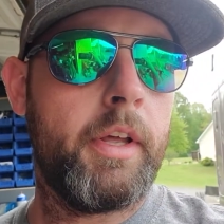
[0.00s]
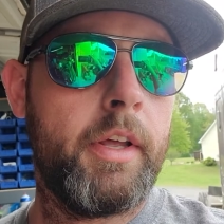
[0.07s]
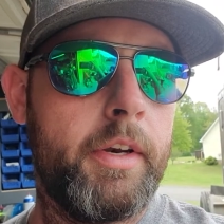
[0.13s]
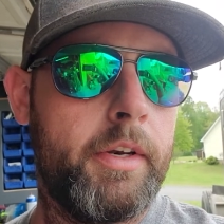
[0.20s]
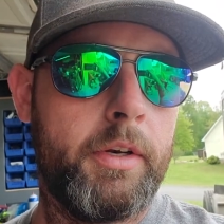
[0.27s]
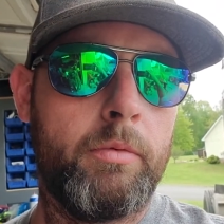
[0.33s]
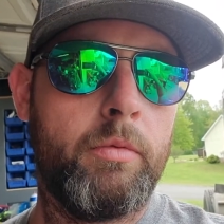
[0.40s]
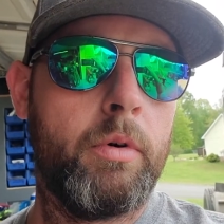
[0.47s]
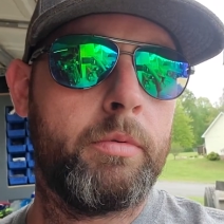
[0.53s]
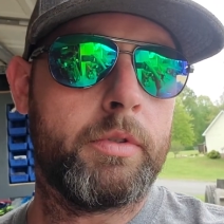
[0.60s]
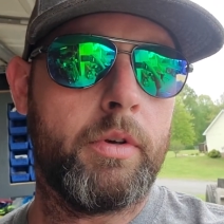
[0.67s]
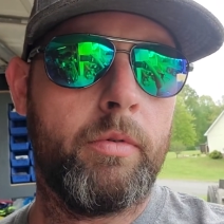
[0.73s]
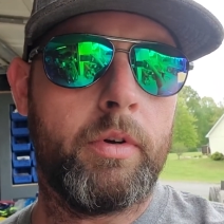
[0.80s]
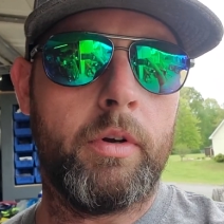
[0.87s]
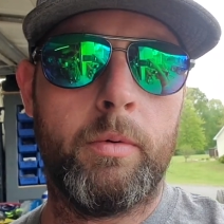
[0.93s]
I, I didn't know what was
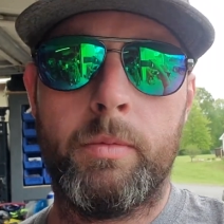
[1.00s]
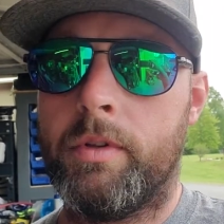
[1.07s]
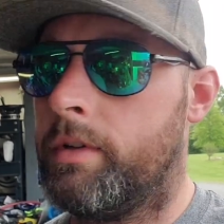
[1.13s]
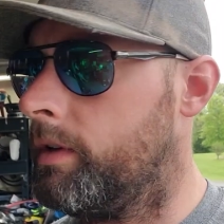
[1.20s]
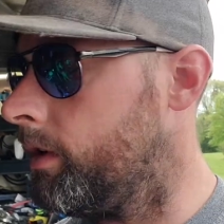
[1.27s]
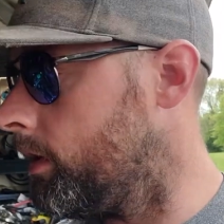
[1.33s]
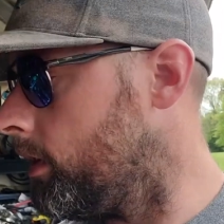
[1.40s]
going on with it.